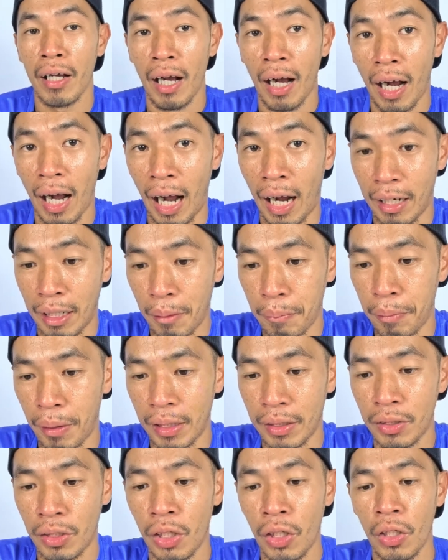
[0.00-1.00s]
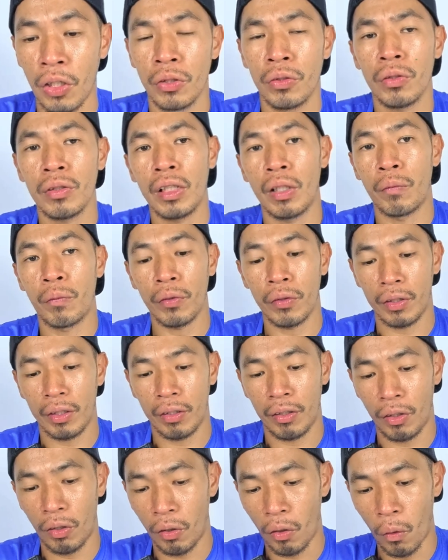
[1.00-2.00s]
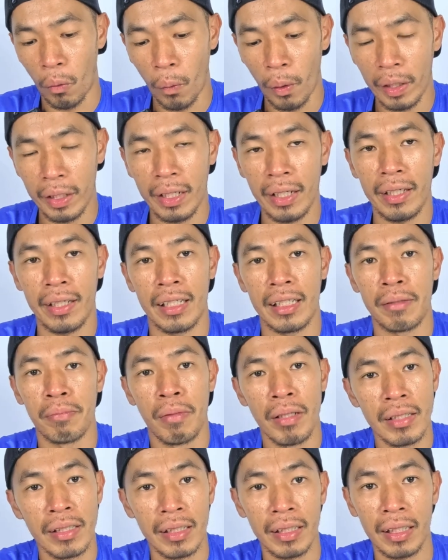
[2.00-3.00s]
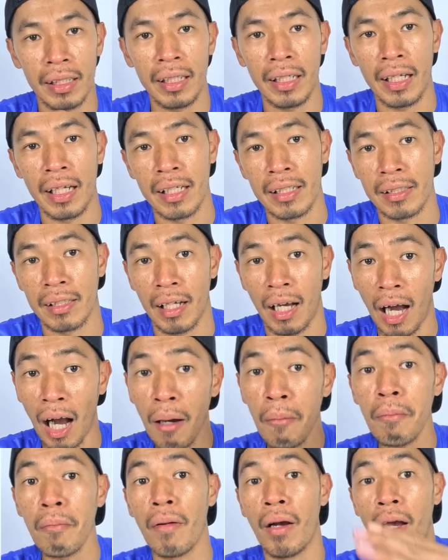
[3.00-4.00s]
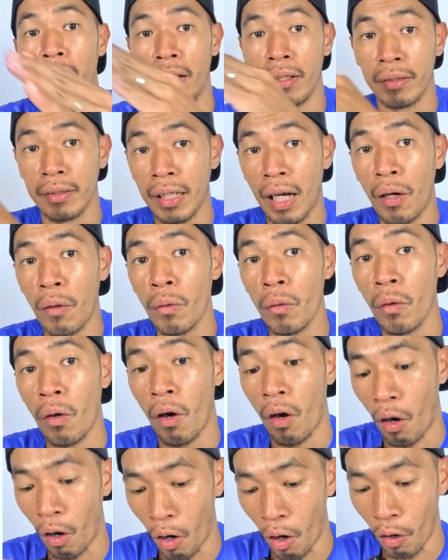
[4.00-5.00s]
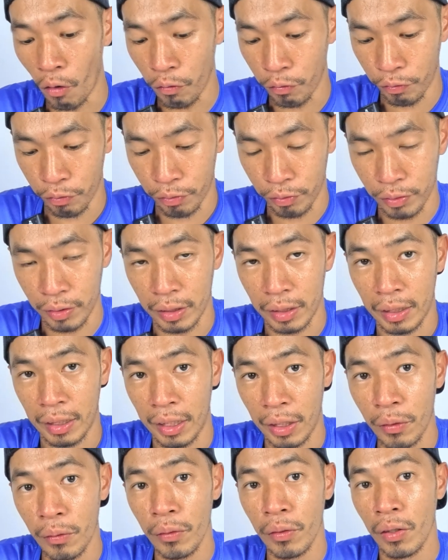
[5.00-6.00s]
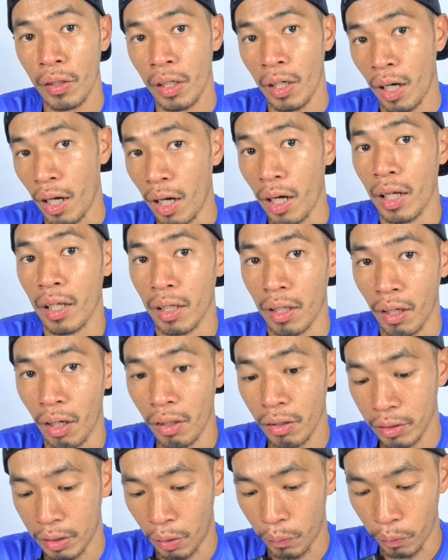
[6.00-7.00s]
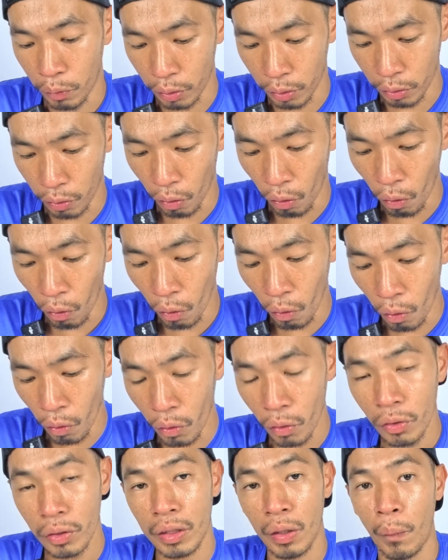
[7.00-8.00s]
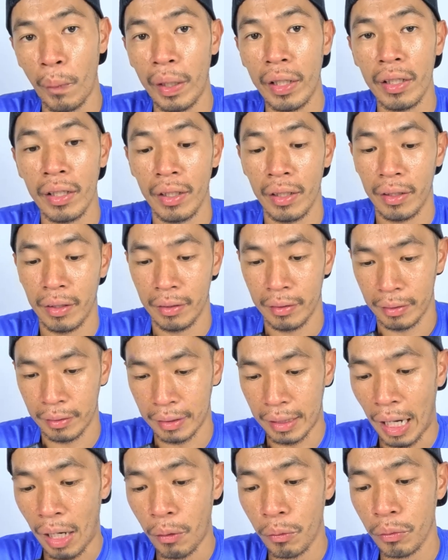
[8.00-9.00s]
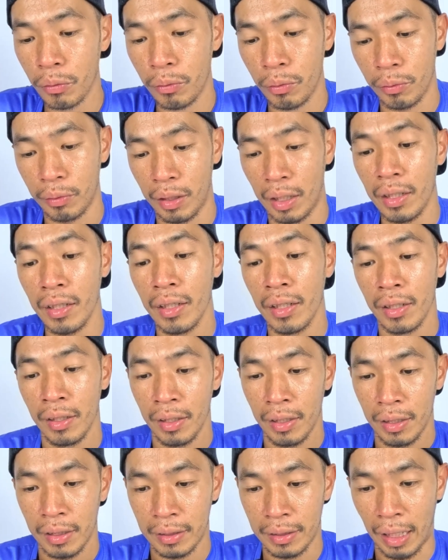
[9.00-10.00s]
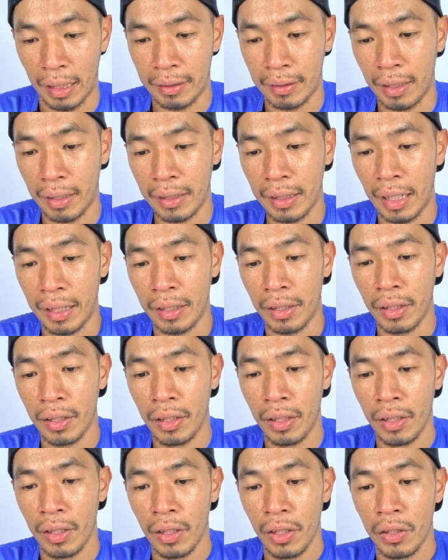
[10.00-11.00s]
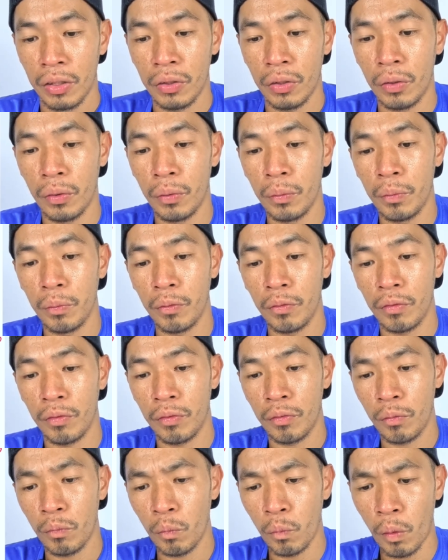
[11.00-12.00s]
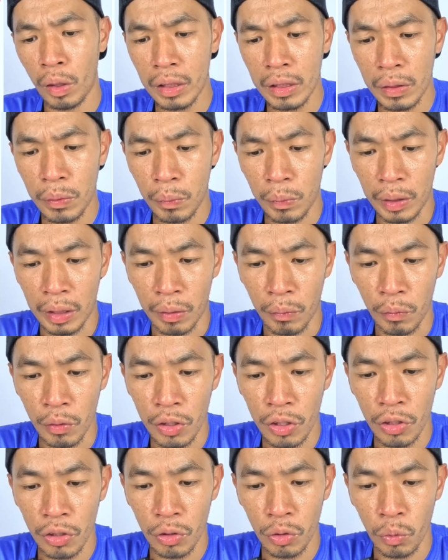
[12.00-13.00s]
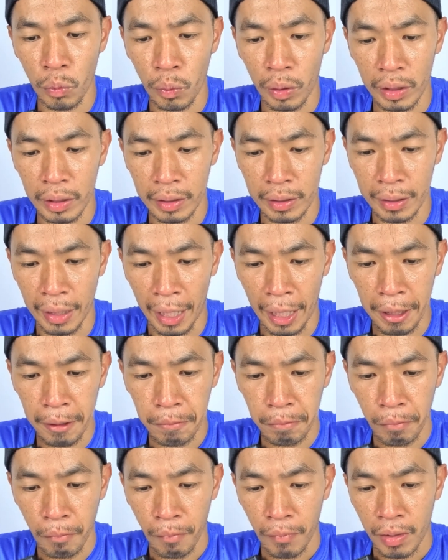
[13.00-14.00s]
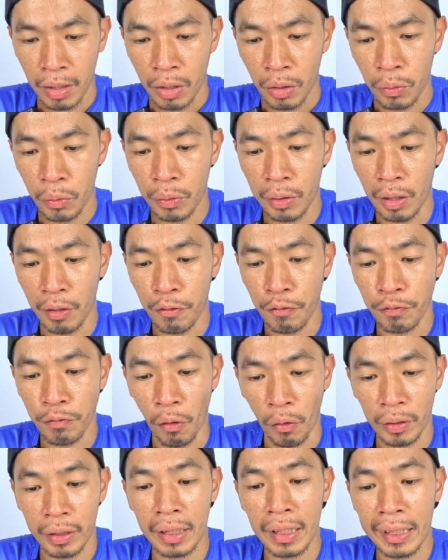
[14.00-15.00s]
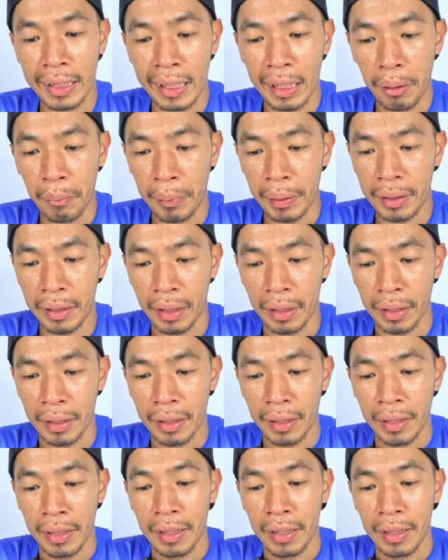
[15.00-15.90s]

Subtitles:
100 plus. So the route over here is basically is up and down off hill along the route all the way down to the starting line. So once we reach towards there to the 40km,